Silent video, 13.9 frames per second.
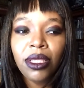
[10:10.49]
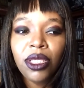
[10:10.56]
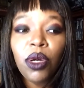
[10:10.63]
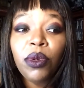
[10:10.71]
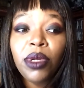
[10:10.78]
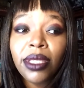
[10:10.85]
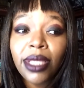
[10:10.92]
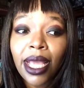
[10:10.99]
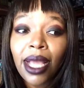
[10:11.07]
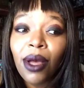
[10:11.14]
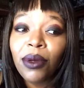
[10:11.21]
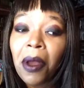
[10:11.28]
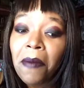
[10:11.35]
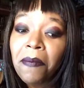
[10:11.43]
Tone it
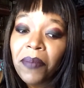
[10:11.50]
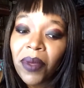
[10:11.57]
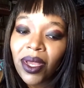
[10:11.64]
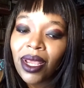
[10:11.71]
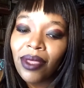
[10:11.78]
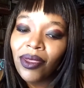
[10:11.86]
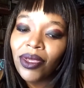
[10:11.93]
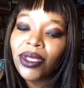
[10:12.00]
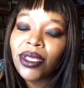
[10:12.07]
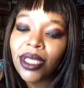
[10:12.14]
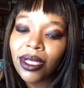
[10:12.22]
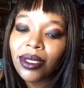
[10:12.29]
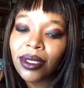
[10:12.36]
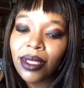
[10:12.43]
down a bit in the sense